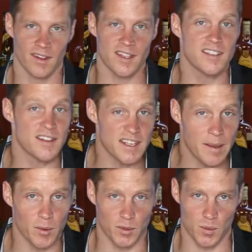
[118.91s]
You see, the
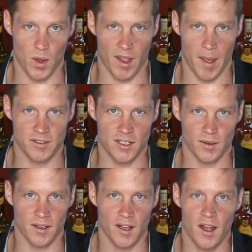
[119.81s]
gimlet was a well-kept
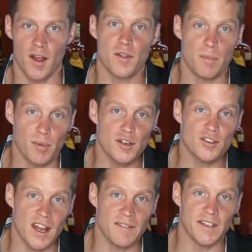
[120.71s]
secret. The
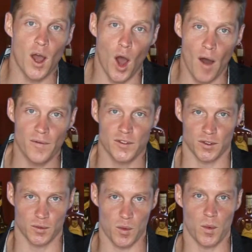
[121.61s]
British Navy
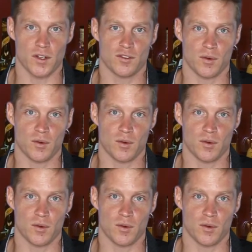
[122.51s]
officers were the ones